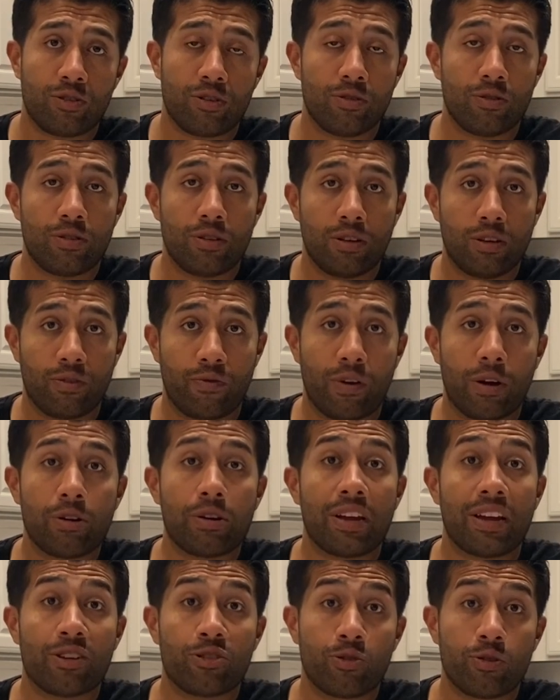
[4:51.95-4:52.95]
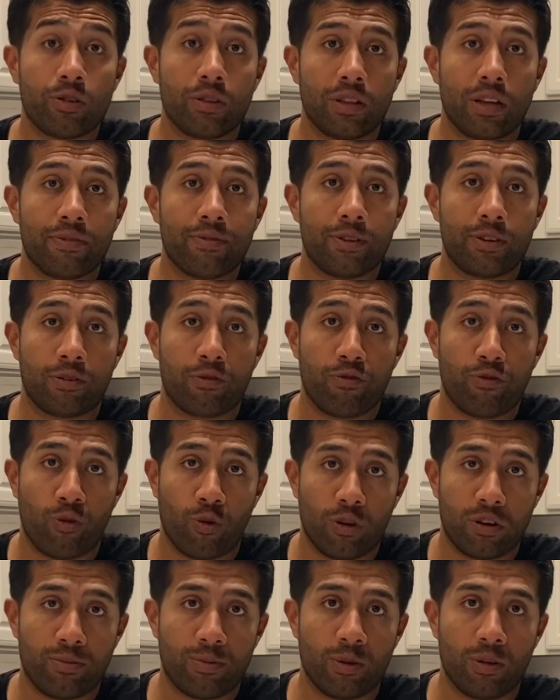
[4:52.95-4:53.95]
So it's very entry level and
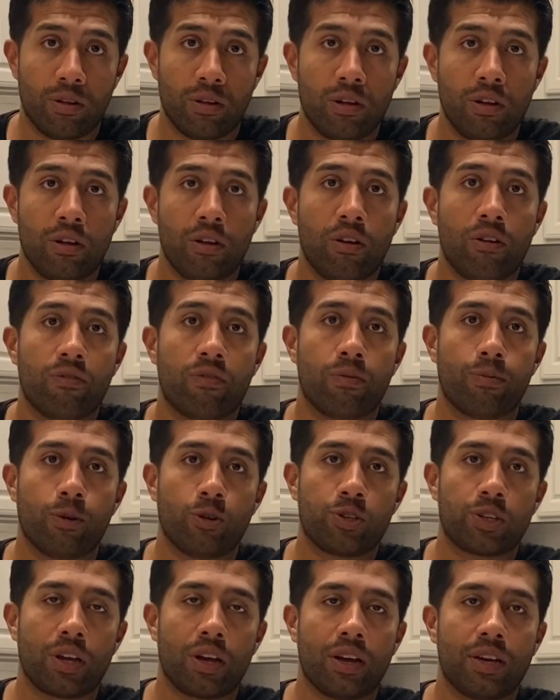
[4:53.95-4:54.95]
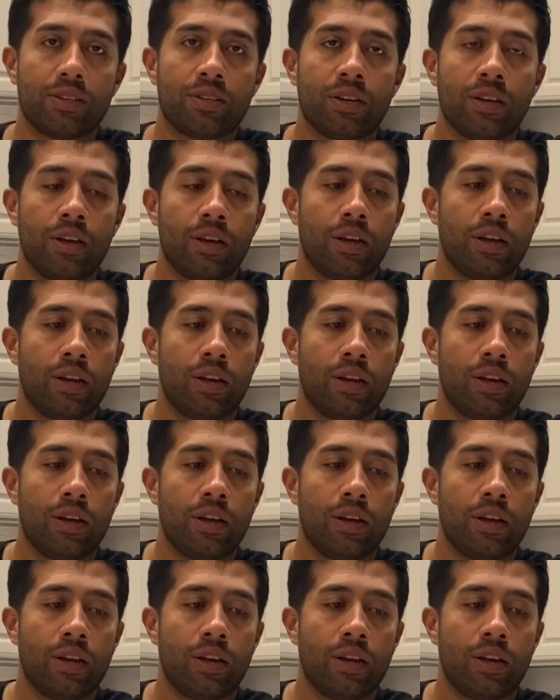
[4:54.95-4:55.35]
affordable for most guys.